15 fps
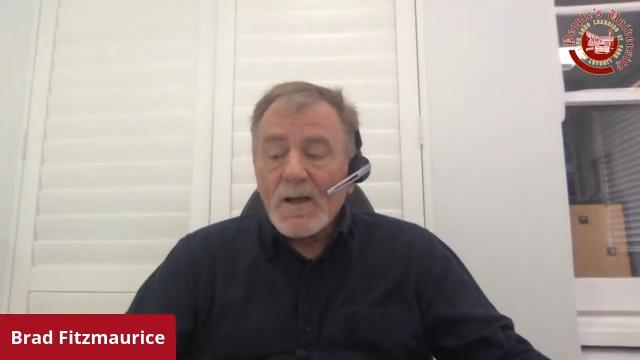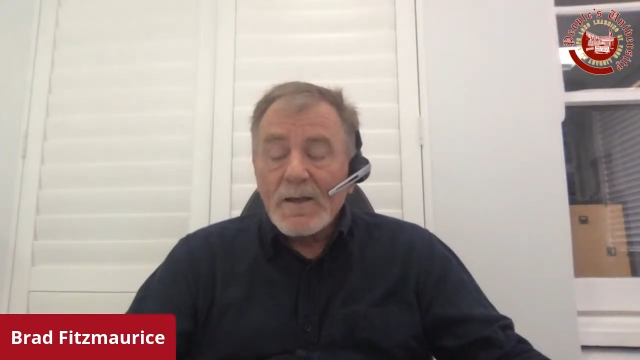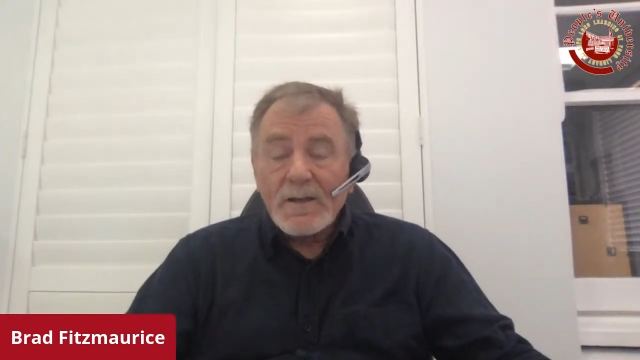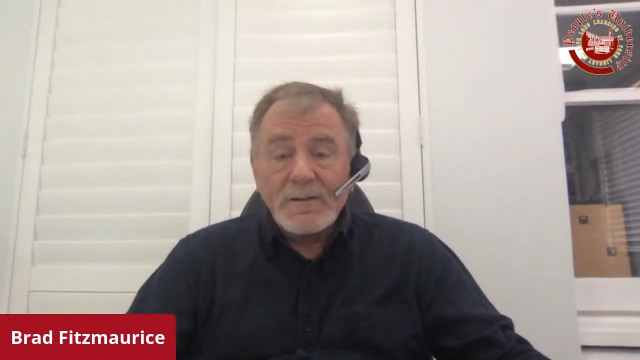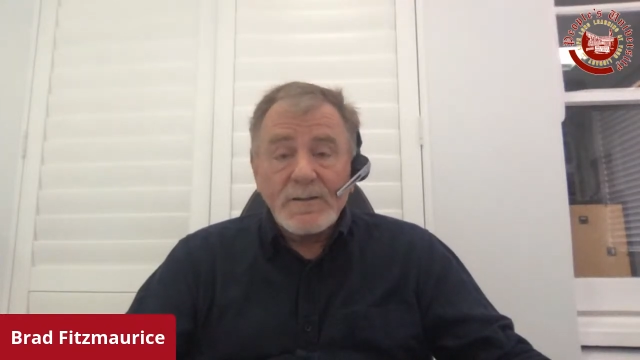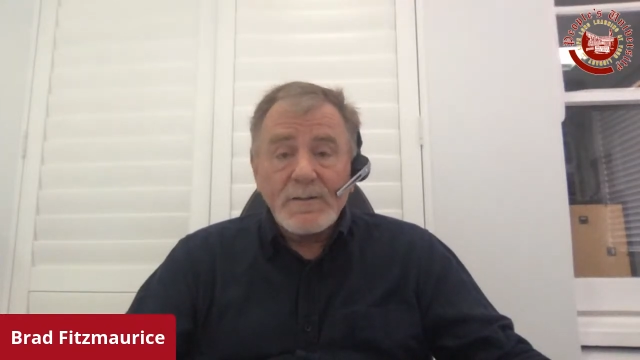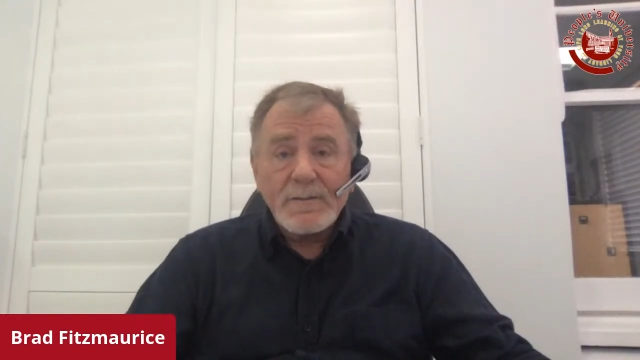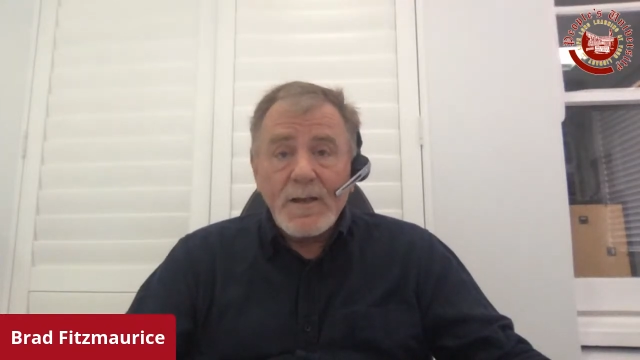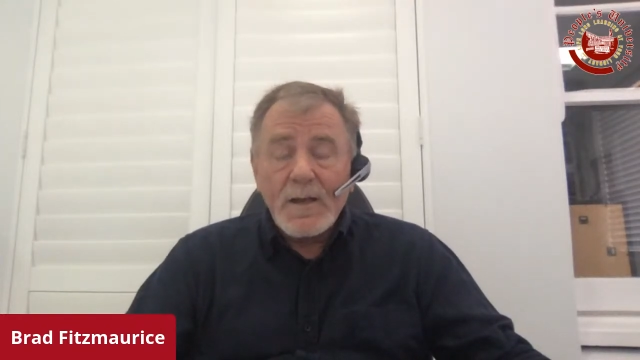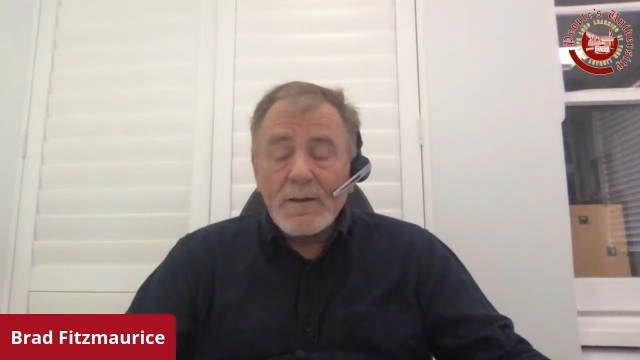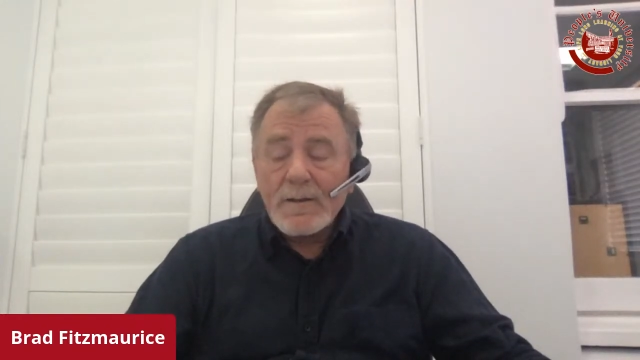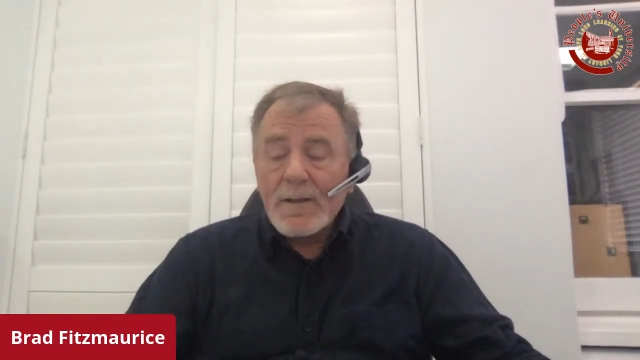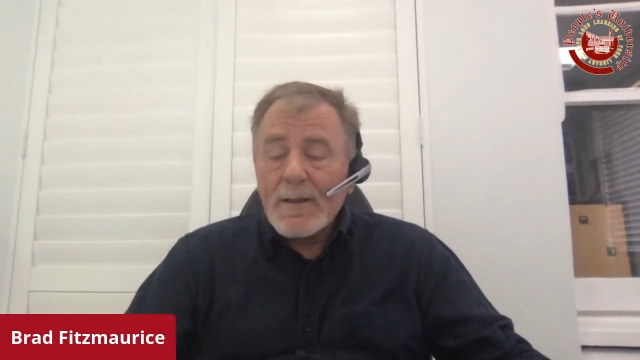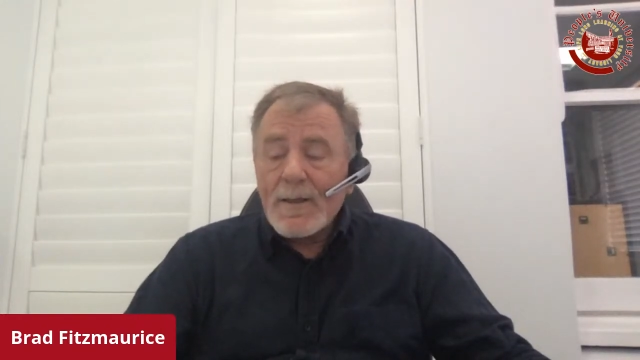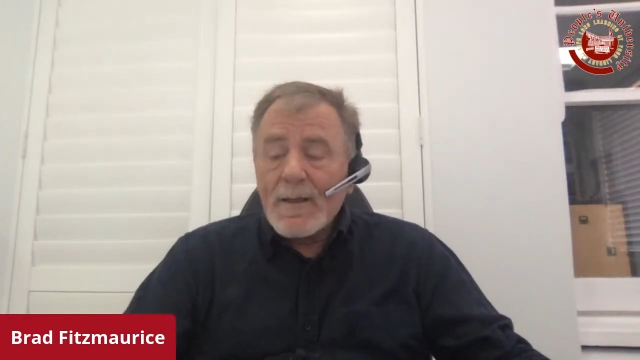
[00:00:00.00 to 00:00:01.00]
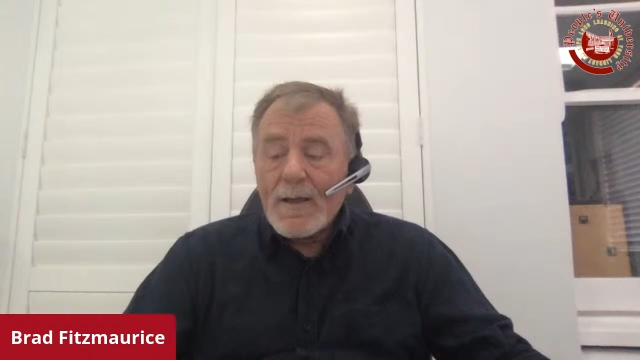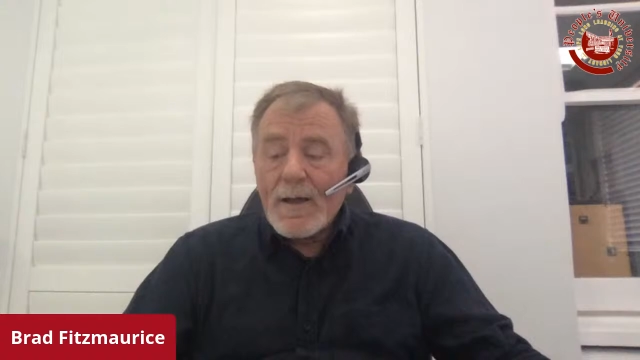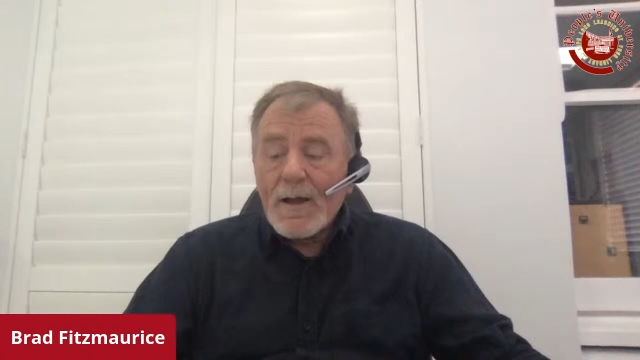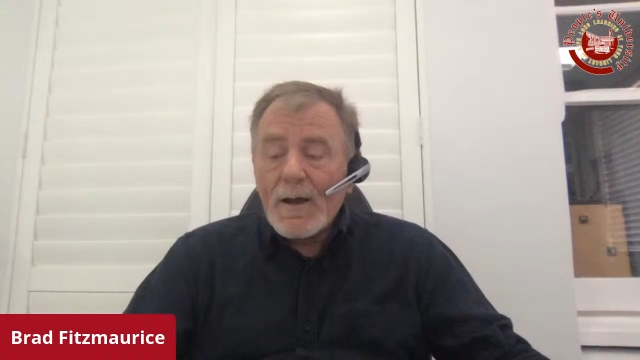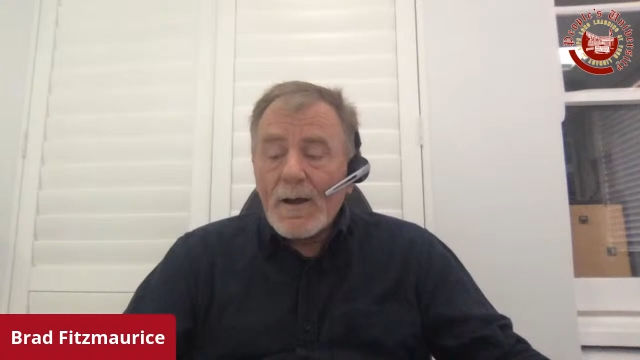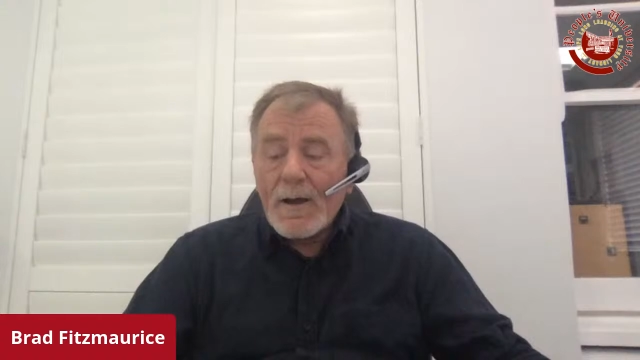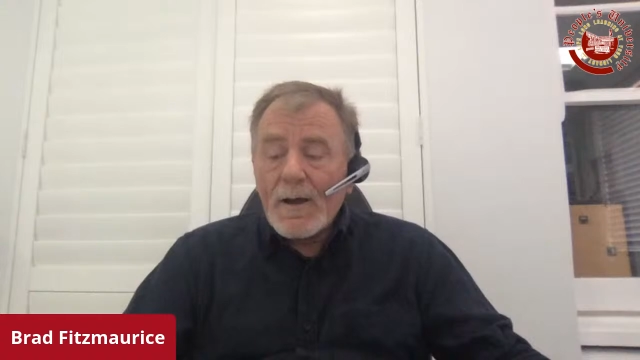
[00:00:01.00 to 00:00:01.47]
He did that
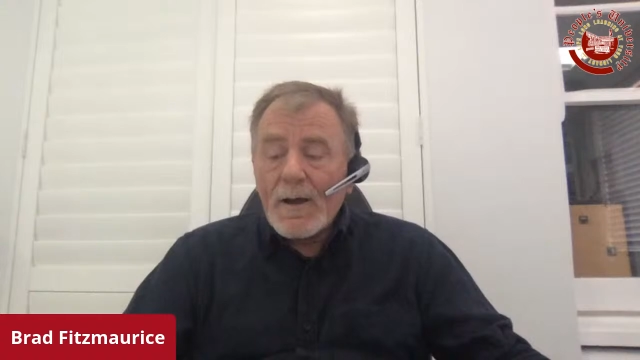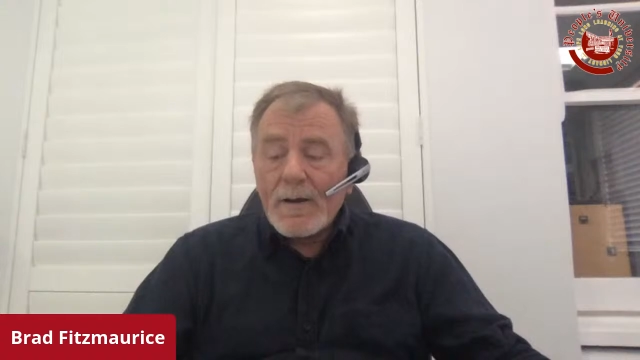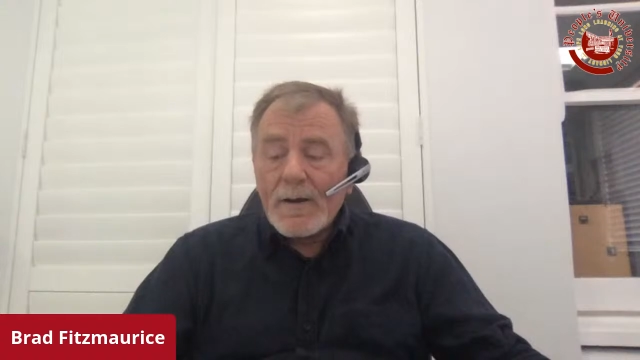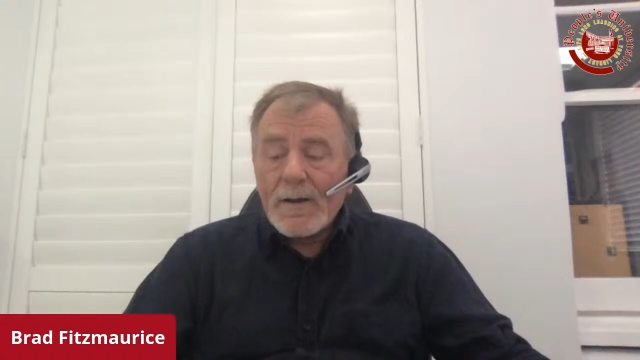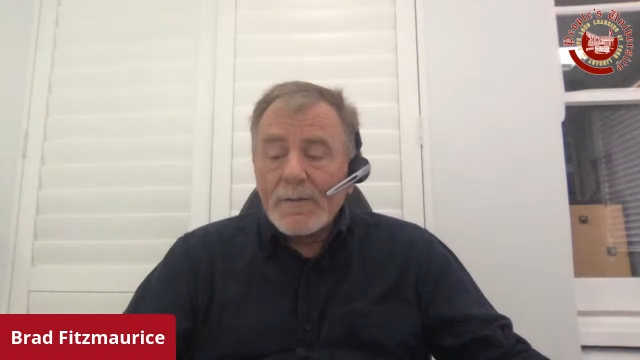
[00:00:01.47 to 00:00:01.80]
and